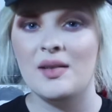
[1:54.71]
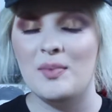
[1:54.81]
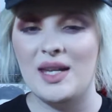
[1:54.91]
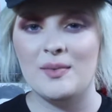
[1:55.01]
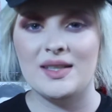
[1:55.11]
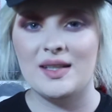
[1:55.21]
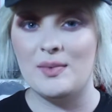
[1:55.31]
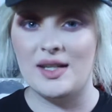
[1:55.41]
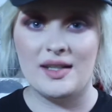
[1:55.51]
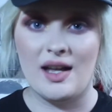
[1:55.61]
pigmented.
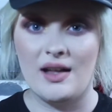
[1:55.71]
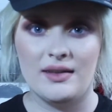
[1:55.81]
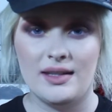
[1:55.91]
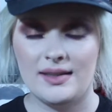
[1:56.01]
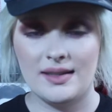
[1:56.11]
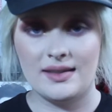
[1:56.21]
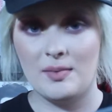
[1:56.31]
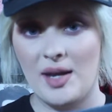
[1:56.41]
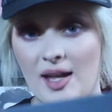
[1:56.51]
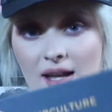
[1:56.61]
But no, this is
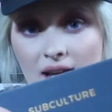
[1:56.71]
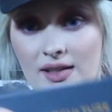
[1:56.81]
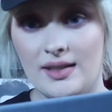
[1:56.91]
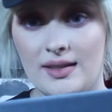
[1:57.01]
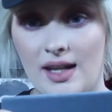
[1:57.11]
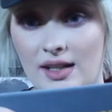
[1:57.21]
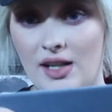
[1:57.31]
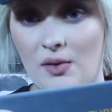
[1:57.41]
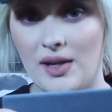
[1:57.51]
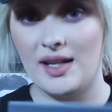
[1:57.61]
a palette I
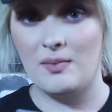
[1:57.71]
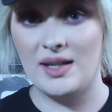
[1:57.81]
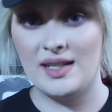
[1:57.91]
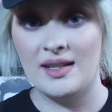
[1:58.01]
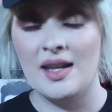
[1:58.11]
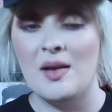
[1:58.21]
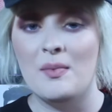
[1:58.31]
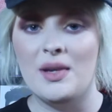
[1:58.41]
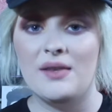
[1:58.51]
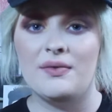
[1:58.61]
don't recommend.
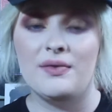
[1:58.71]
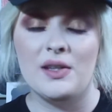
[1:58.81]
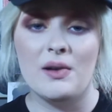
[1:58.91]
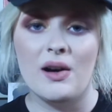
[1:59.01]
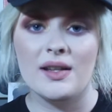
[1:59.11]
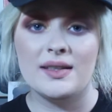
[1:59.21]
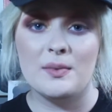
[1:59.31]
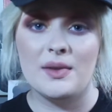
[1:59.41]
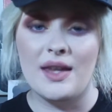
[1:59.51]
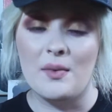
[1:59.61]
But if you are
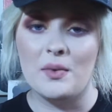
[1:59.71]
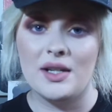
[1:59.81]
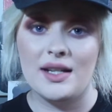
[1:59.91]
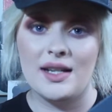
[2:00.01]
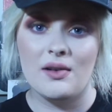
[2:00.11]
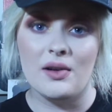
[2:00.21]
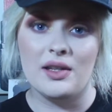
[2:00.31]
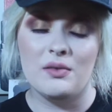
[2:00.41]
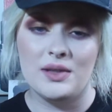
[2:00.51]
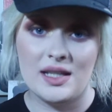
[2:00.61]
someone that wanted it, or
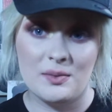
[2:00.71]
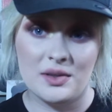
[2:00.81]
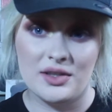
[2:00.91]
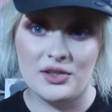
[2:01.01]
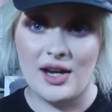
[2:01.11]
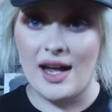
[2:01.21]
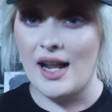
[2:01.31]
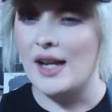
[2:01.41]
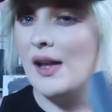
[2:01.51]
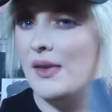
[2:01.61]
you did want to try
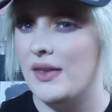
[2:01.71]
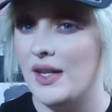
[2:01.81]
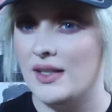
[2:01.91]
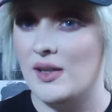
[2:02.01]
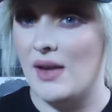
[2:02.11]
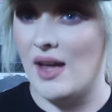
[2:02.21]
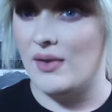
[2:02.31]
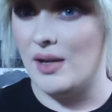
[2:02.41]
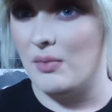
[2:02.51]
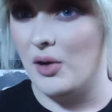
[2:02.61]
it, I know that they do have it at